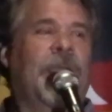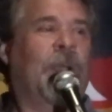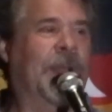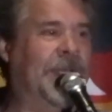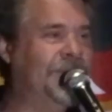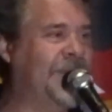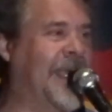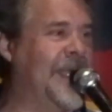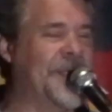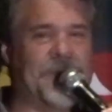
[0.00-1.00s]
Well,
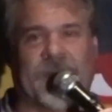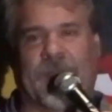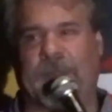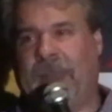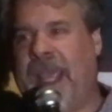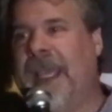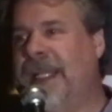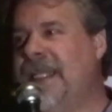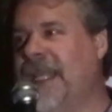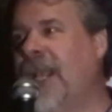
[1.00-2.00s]
I just told them, hey, at
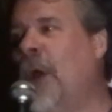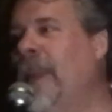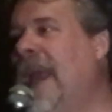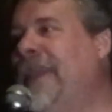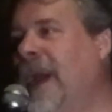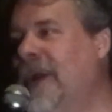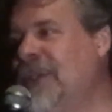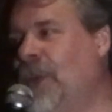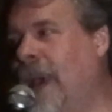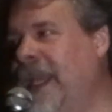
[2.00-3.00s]
least I know my
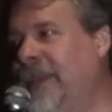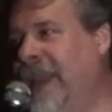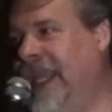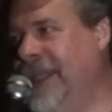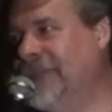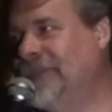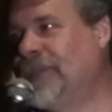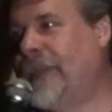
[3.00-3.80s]
parents wanted me.